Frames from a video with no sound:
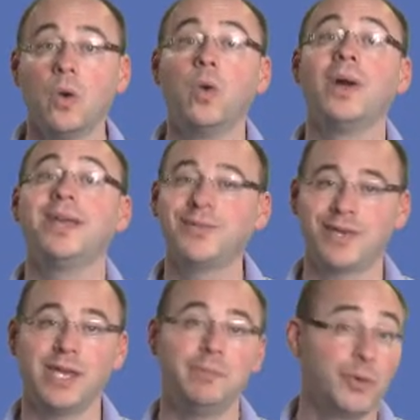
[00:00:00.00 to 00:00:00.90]
Always
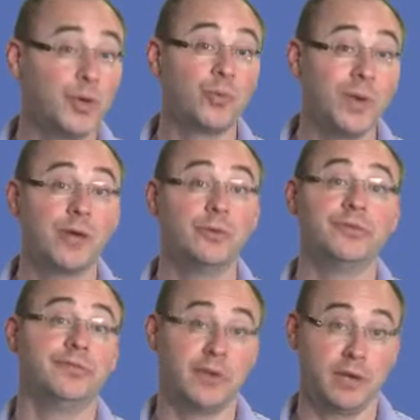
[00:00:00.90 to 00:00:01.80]
keep good
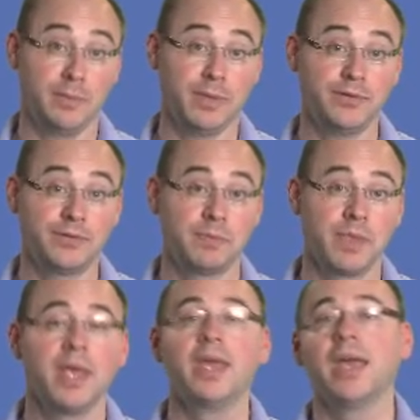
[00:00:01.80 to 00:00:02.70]
records of documents
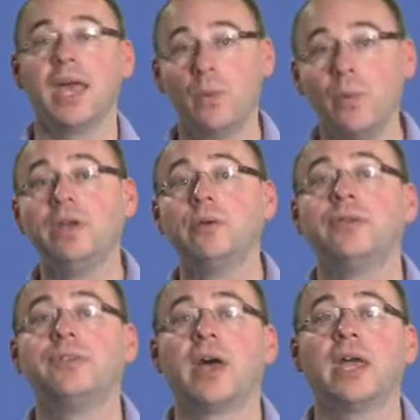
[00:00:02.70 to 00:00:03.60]
and when your
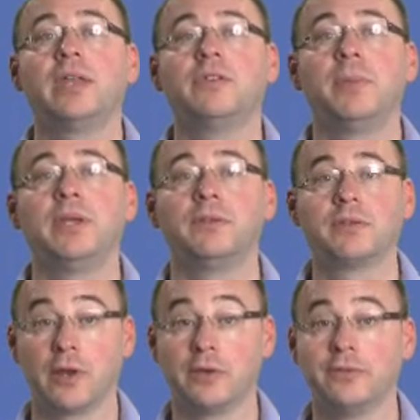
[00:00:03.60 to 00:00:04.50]
design has been
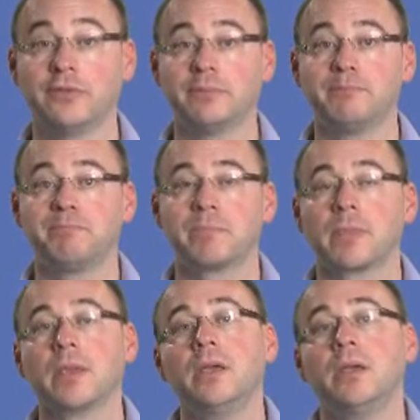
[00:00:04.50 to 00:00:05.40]
disclosed.
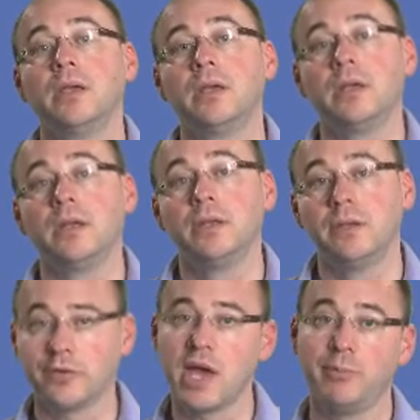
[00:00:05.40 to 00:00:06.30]

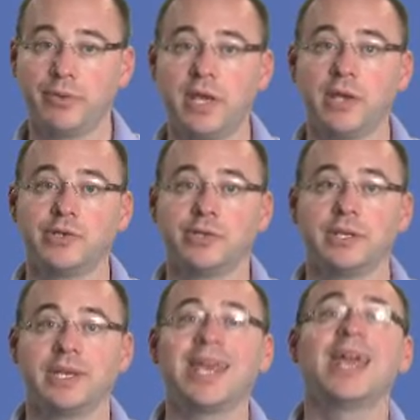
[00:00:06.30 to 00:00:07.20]
Design
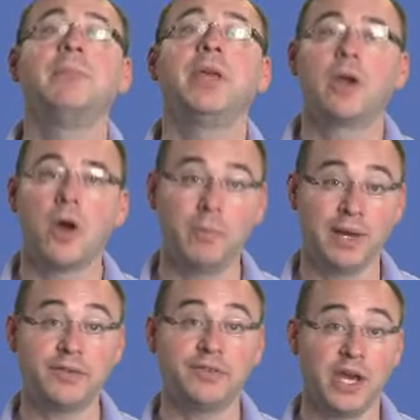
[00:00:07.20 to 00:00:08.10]
protection can be a
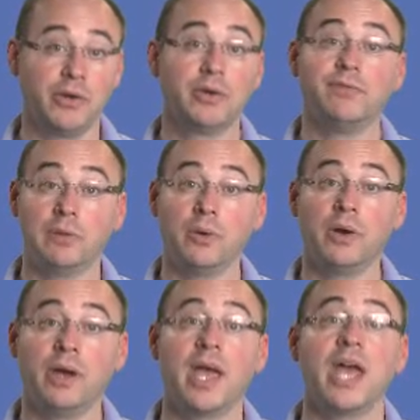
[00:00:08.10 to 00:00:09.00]
complex area of
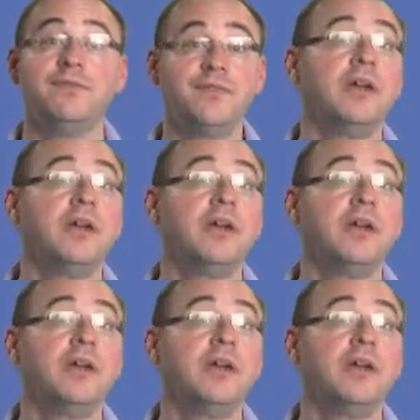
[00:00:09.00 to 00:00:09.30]
law and